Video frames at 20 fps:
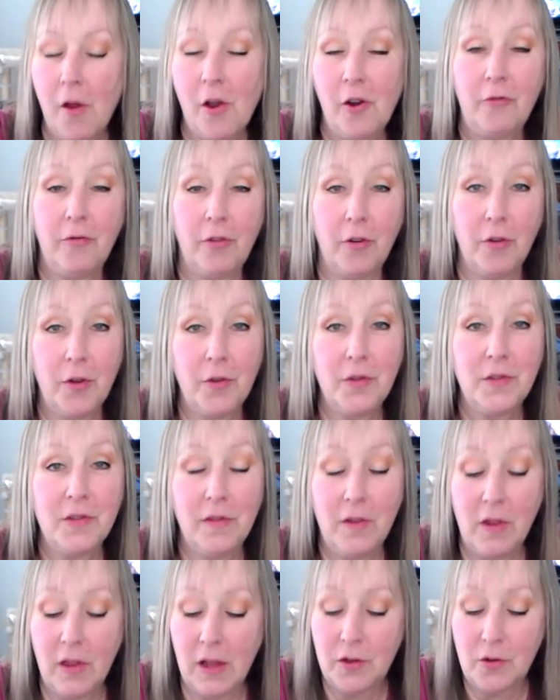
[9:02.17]
For those of
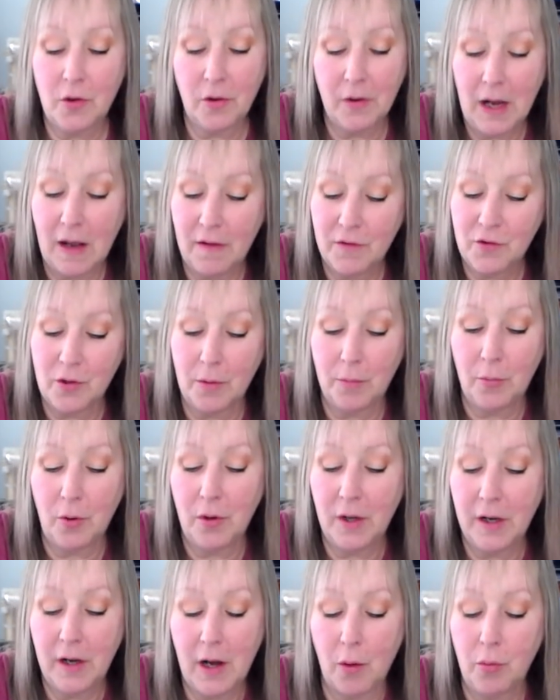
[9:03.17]
you that don't have
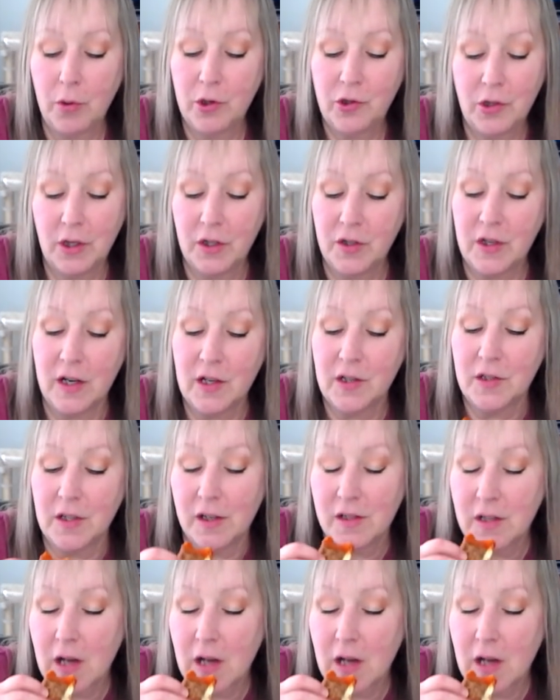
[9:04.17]
Stromboli, I wish you could taste this.